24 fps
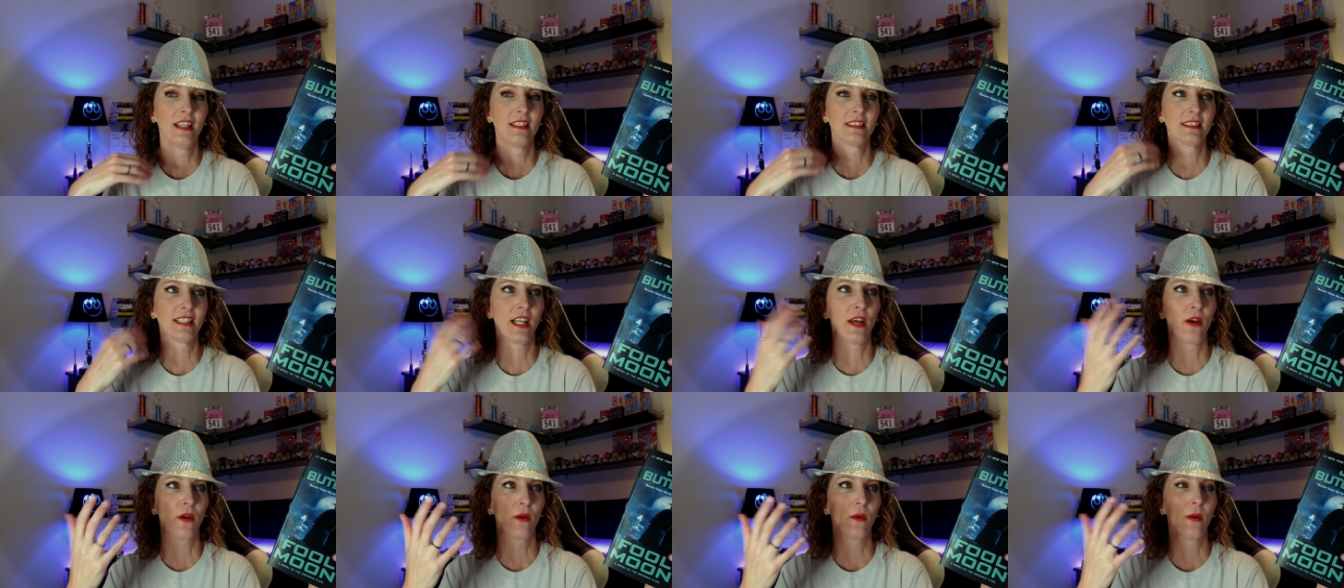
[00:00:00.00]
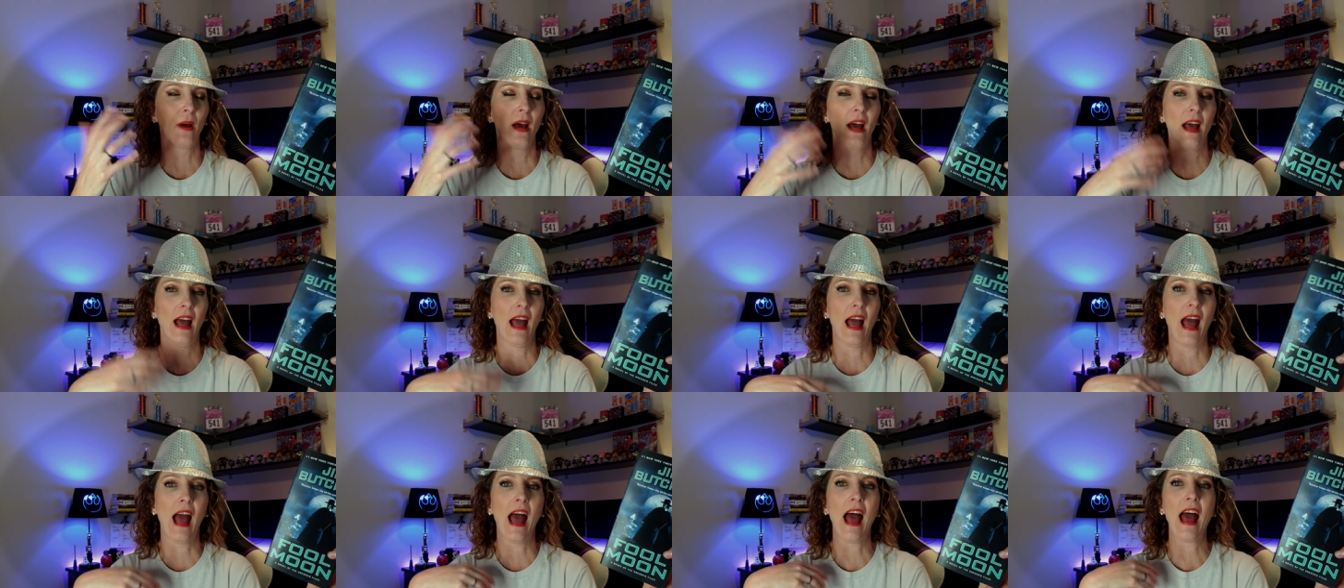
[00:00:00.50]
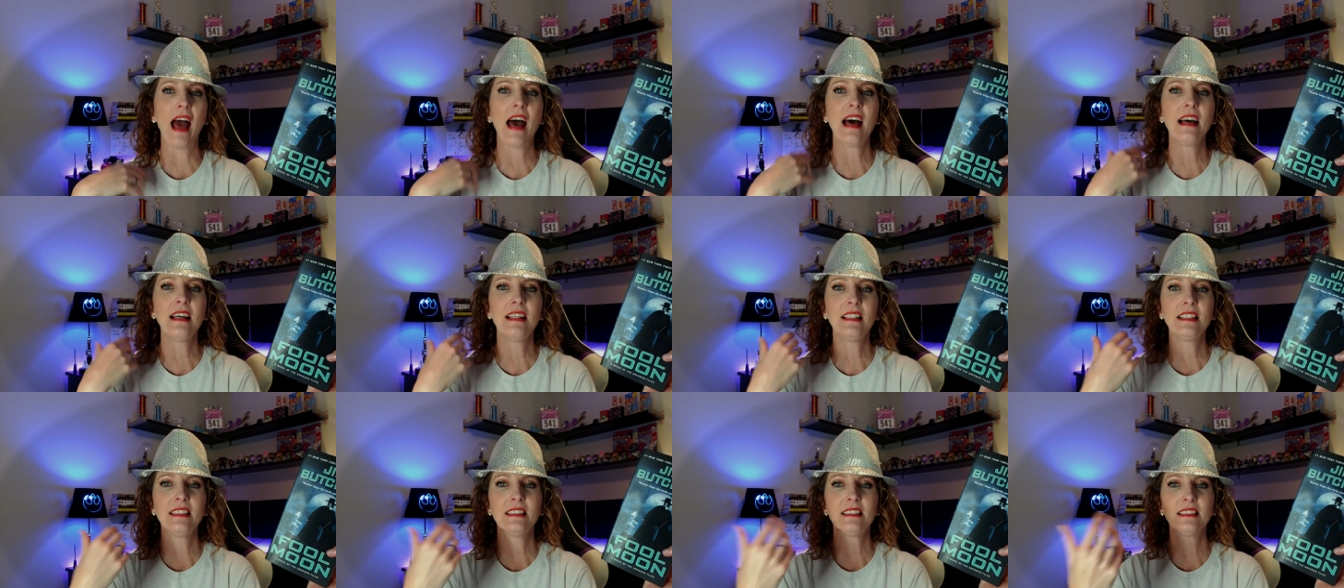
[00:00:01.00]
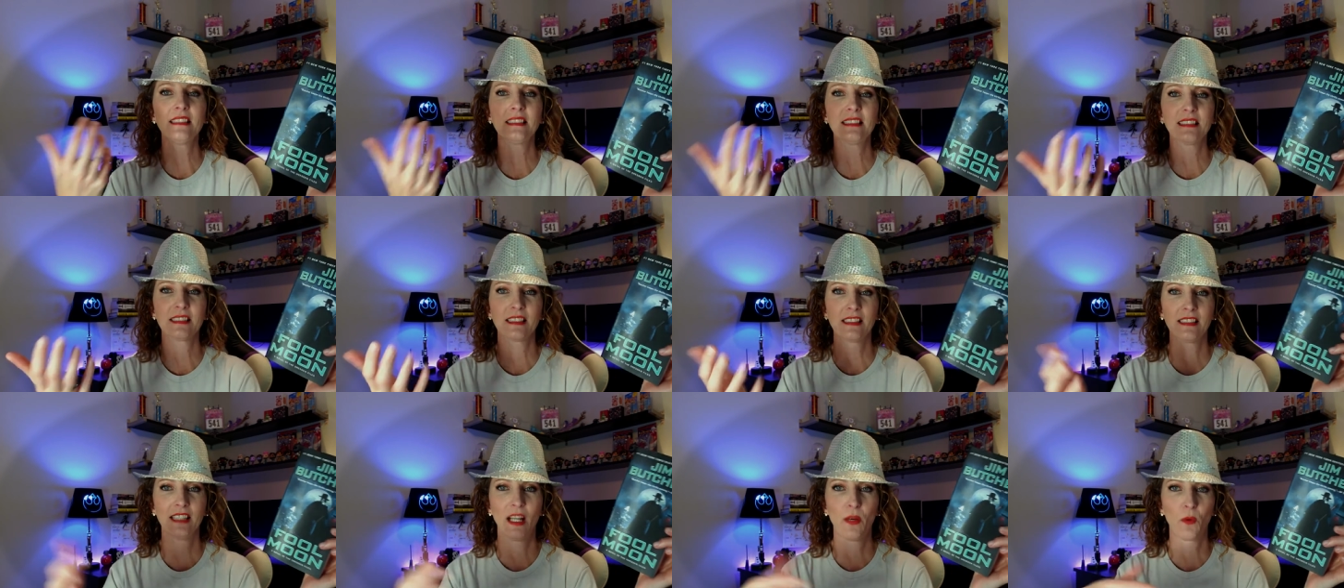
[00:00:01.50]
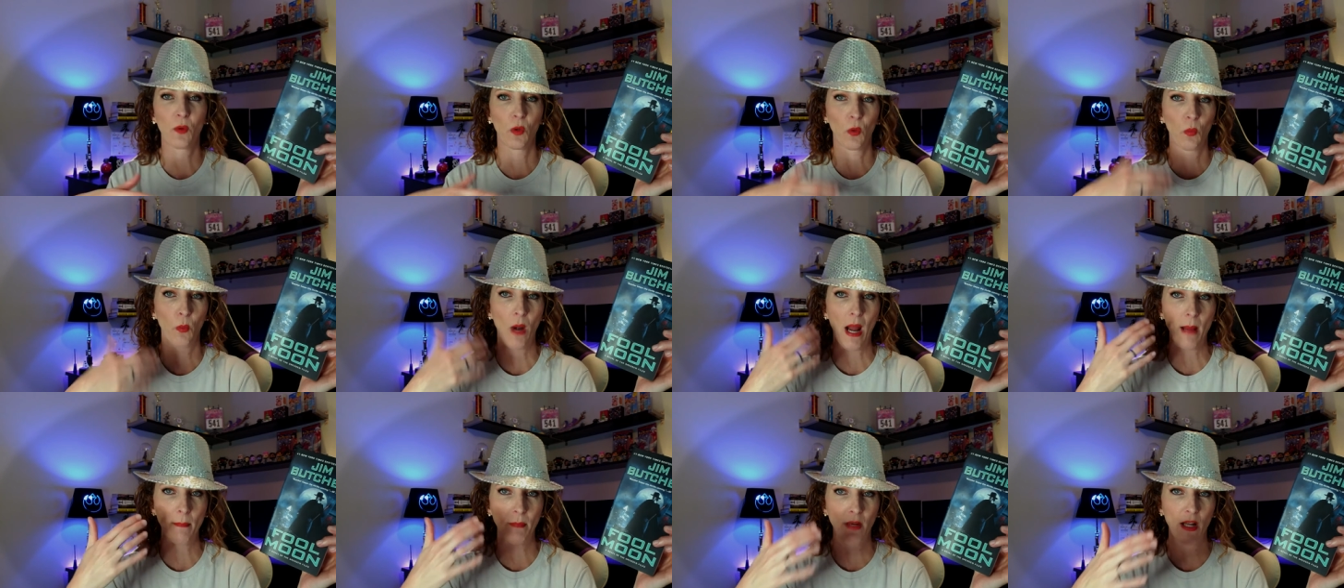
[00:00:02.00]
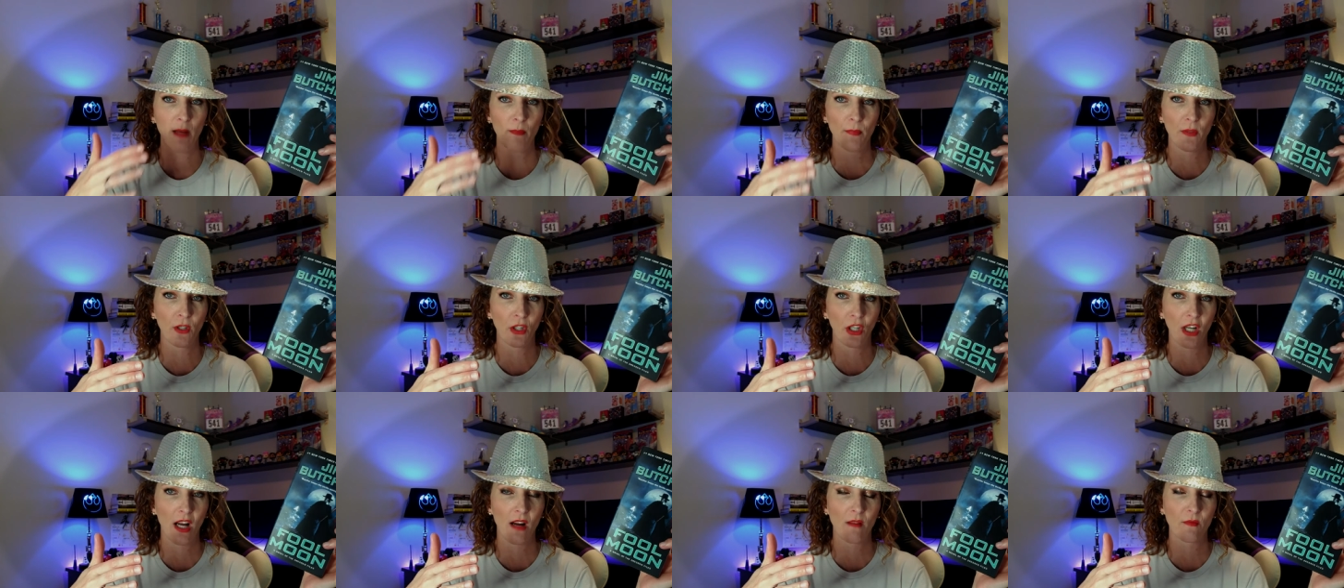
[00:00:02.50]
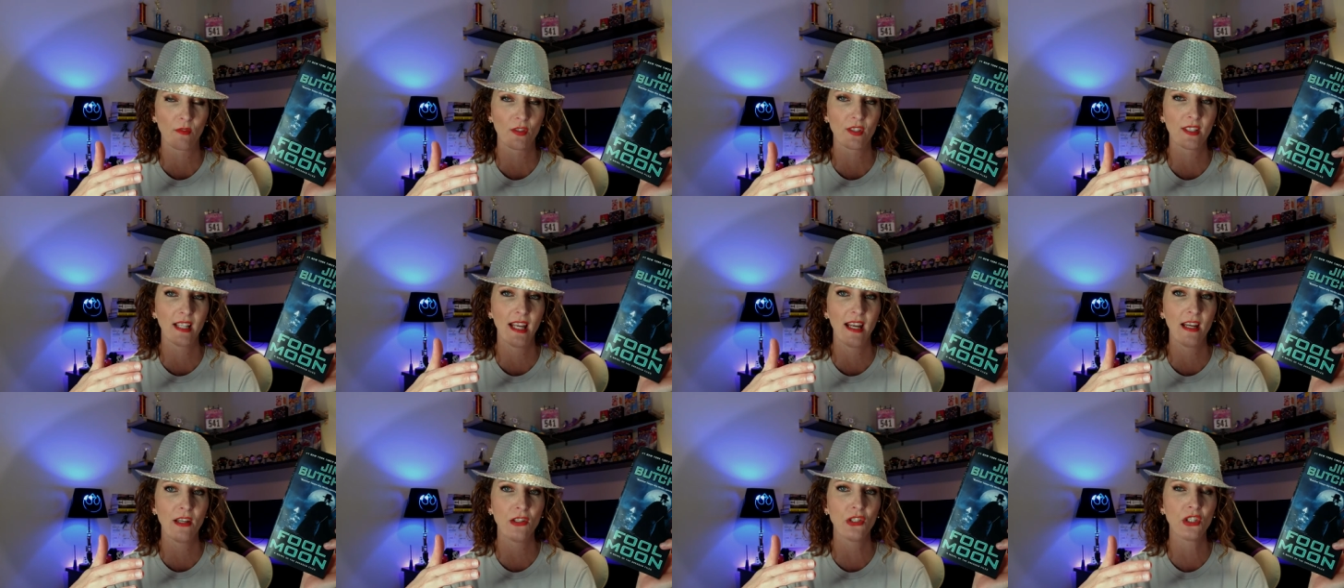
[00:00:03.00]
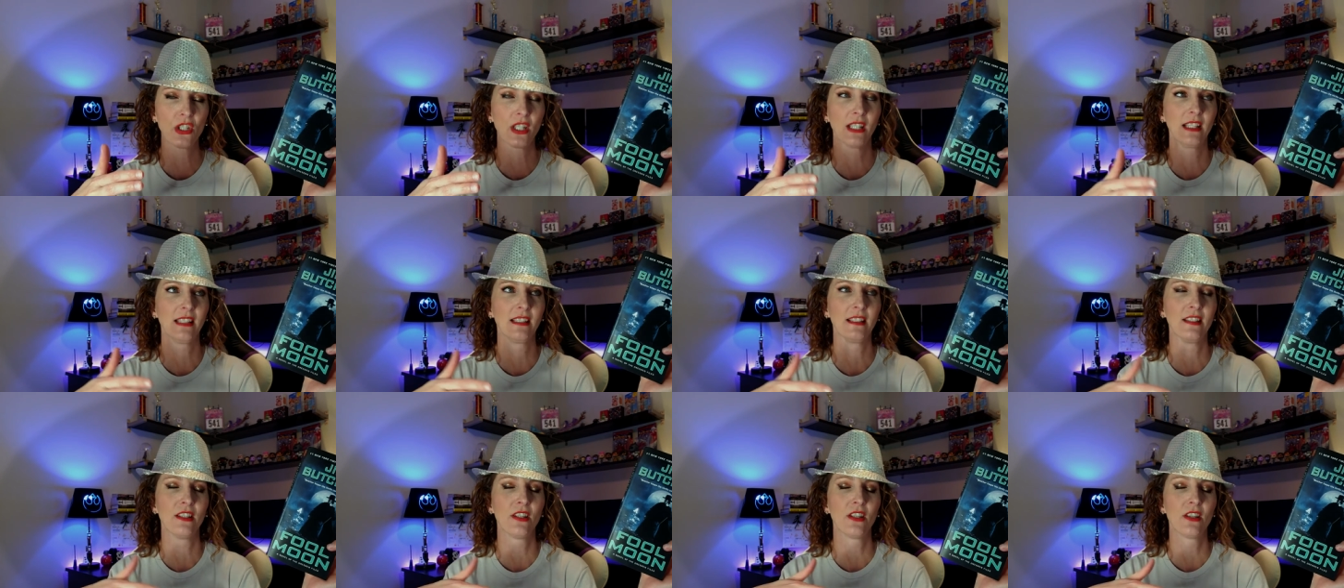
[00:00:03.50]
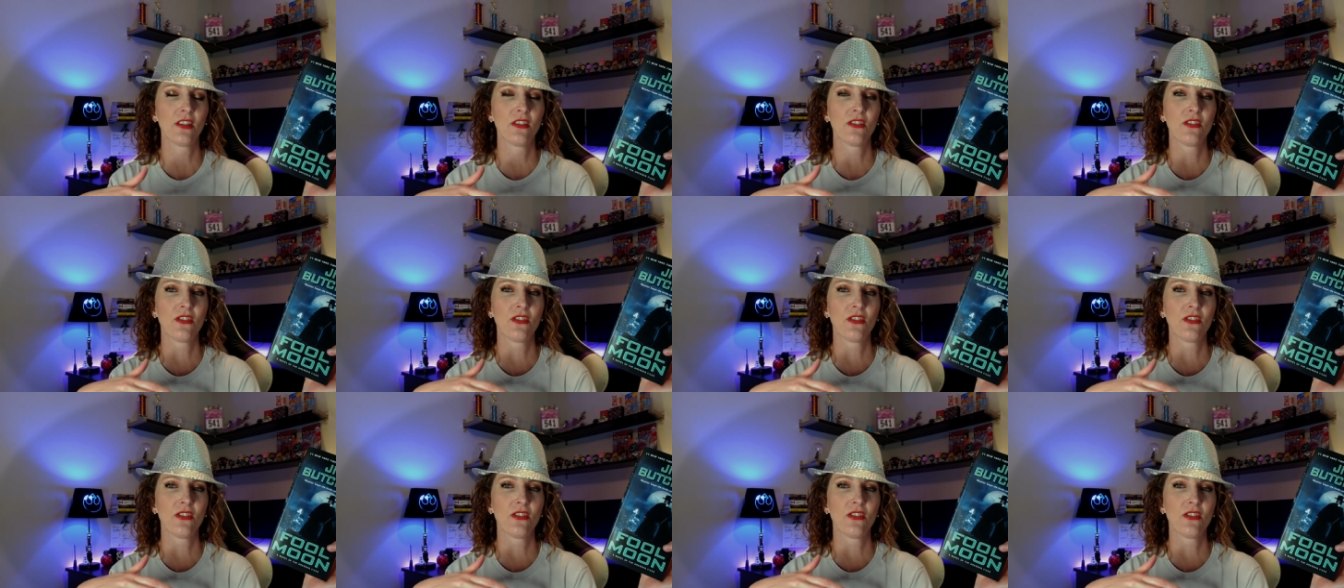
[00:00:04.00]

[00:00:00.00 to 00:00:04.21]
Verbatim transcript: So as they were wrapping up their conversation,